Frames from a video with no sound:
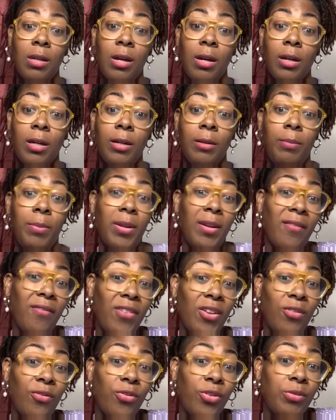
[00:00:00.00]
could
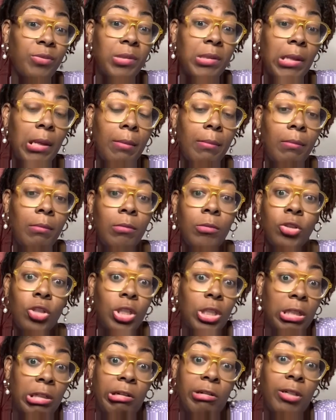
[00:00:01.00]
benefit from some
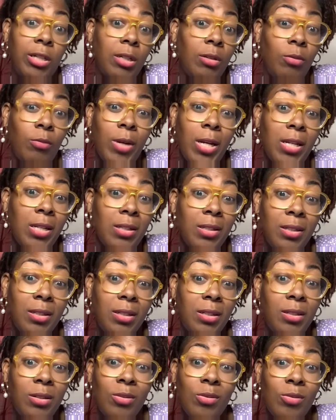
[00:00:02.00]
just learning ways
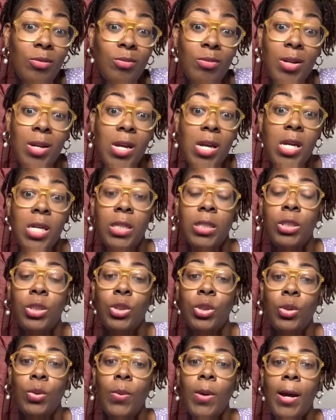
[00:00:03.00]
to
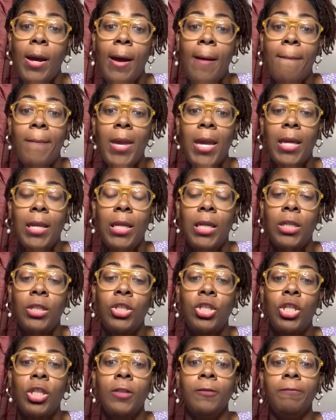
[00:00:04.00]
manage